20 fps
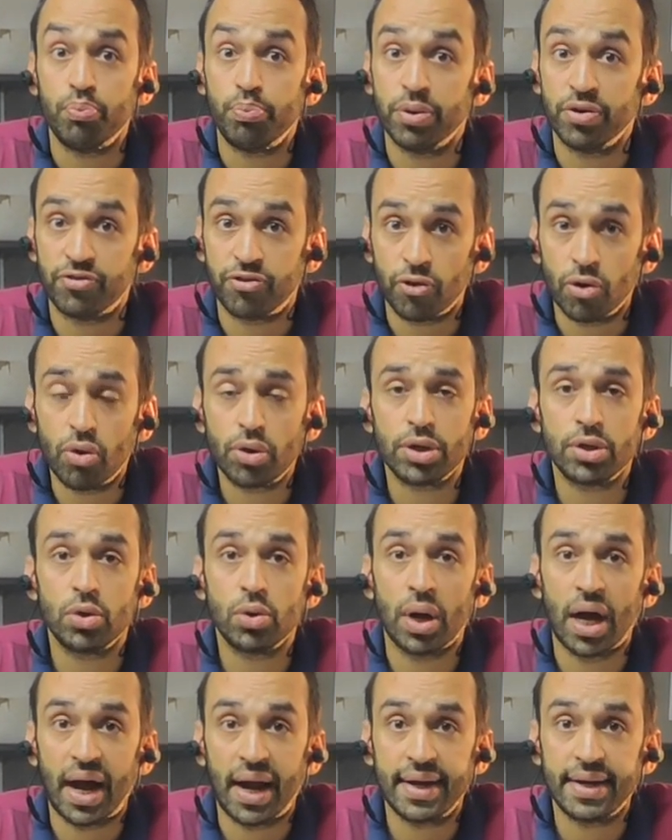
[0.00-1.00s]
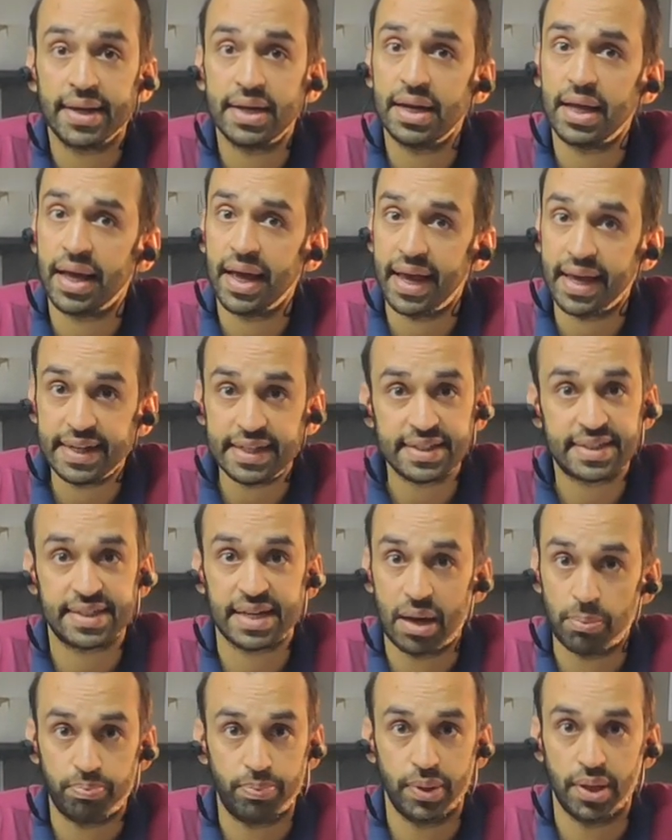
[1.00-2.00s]
before you handle any
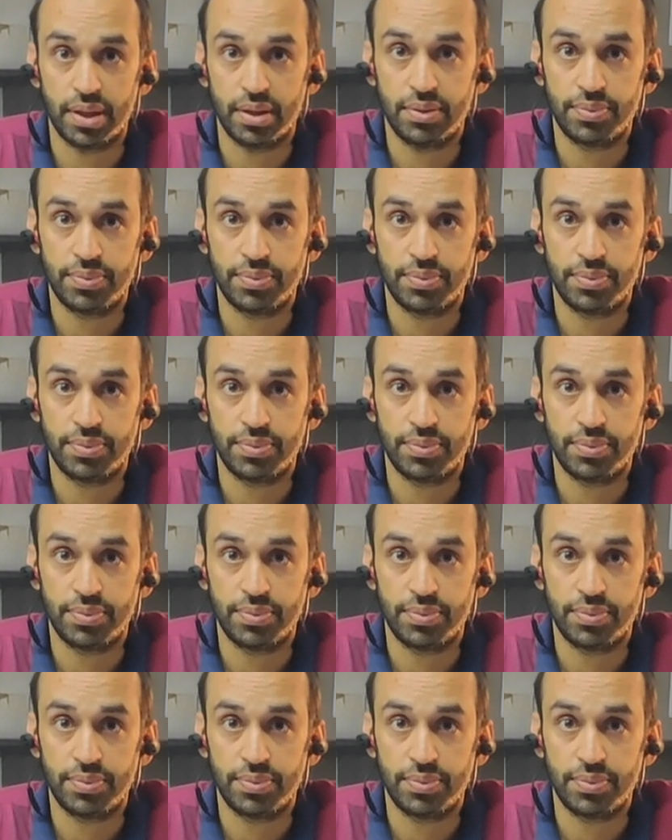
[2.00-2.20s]
sample,